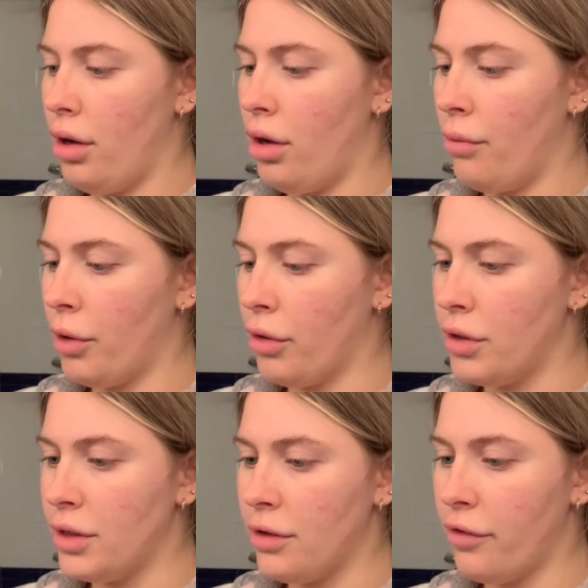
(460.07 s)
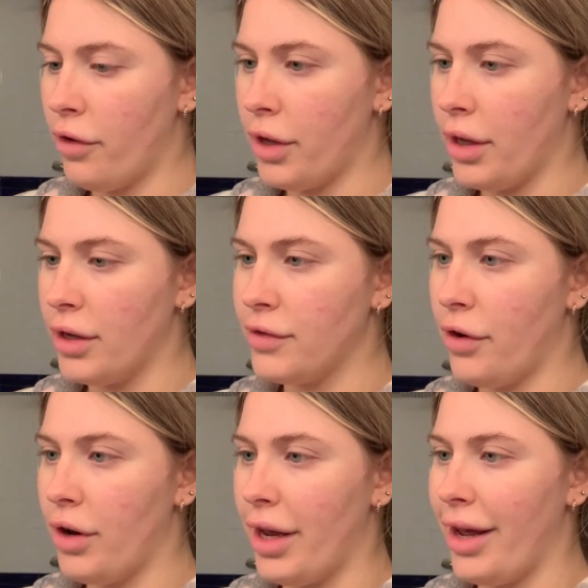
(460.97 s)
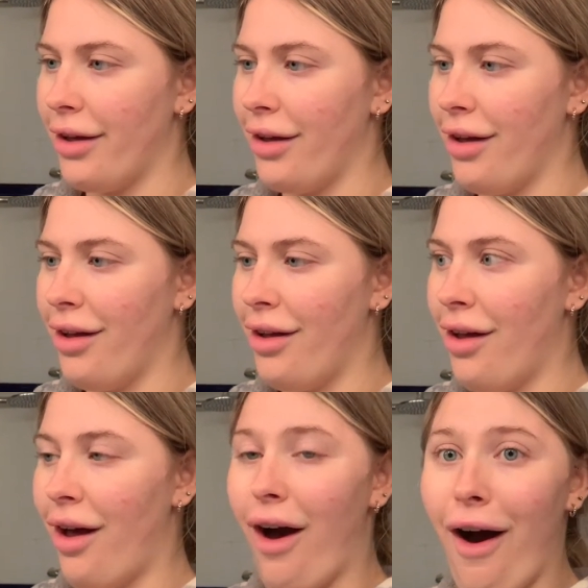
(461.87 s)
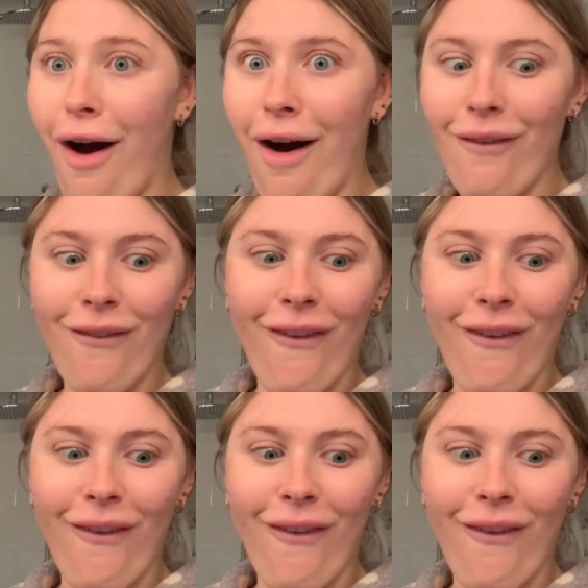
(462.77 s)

oh my god, it's just a fucking exfoliator. Oh,